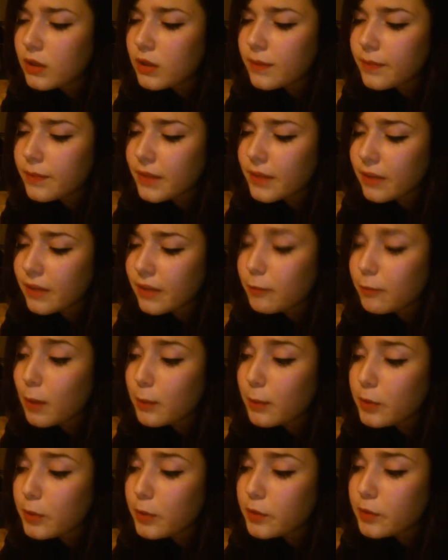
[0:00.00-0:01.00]
if my
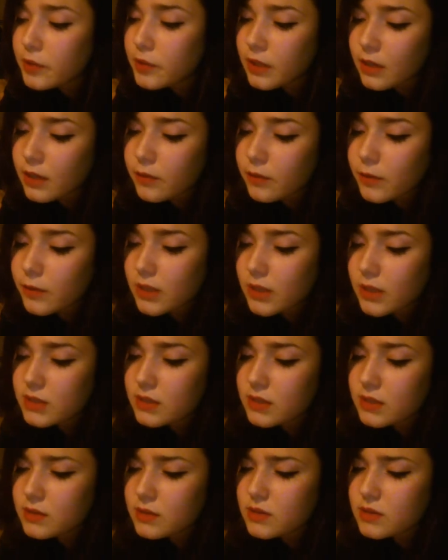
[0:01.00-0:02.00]
music had first
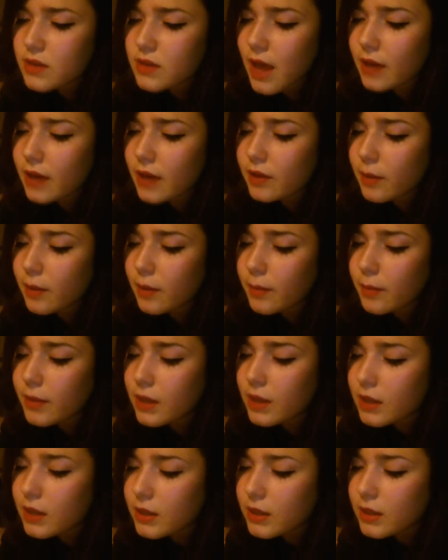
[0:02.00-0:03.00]
ensnared him,
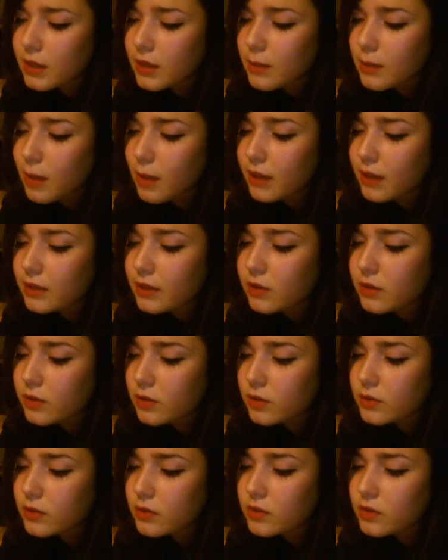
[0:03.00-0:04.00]
then might it not
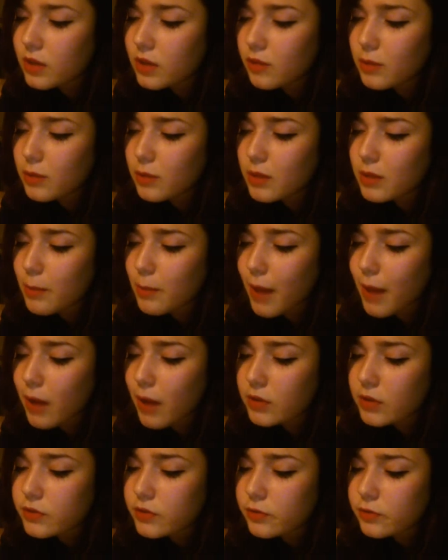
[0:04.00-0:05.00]
also give me the power
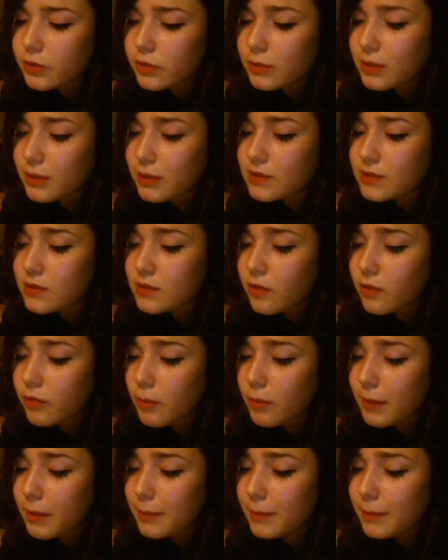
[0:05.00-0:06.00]
to free myself
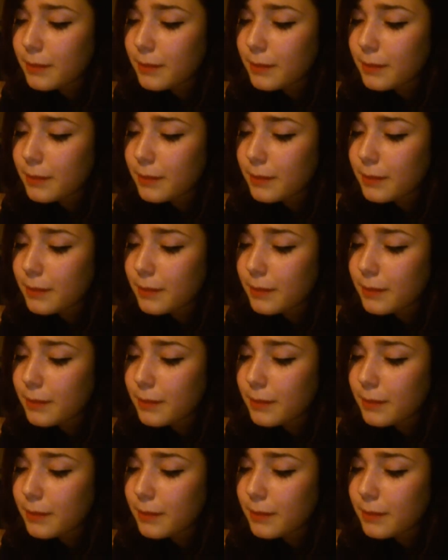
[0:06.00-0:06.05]
from him?